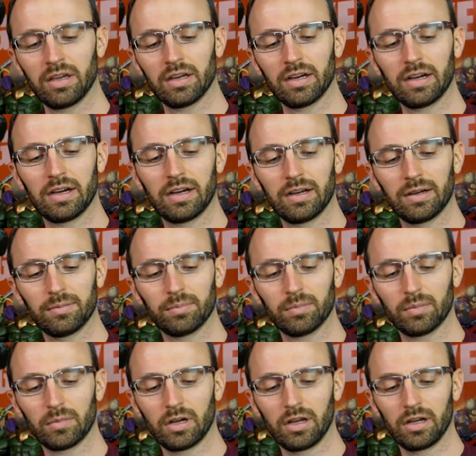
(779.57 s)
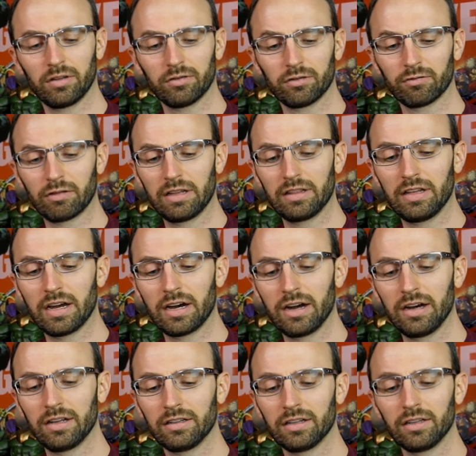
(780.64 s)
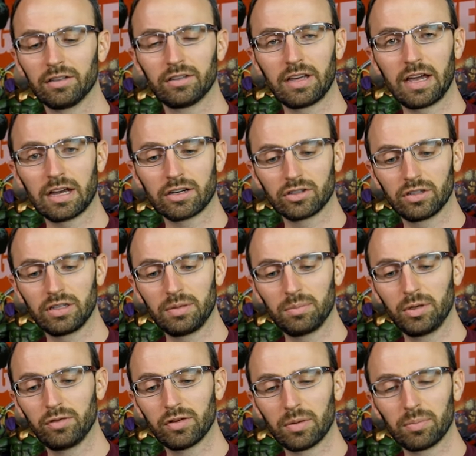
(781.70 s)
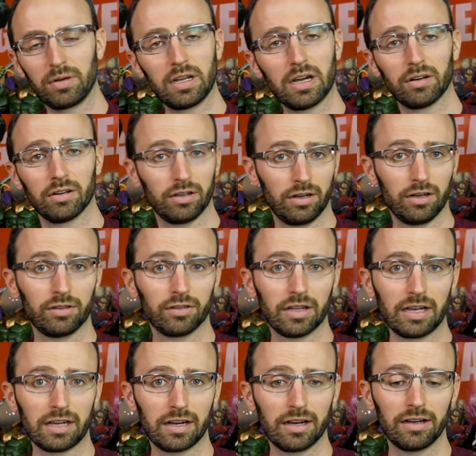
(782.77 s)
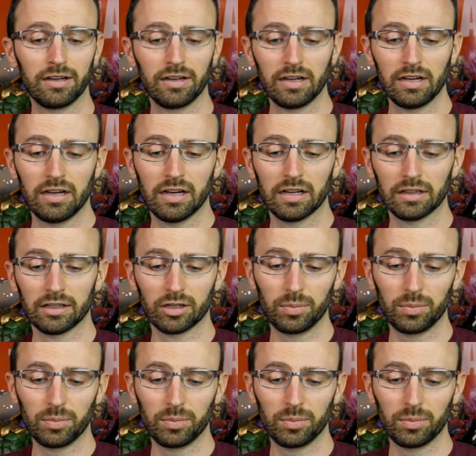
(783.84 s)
right there, and it does actually move up and down. It is like a little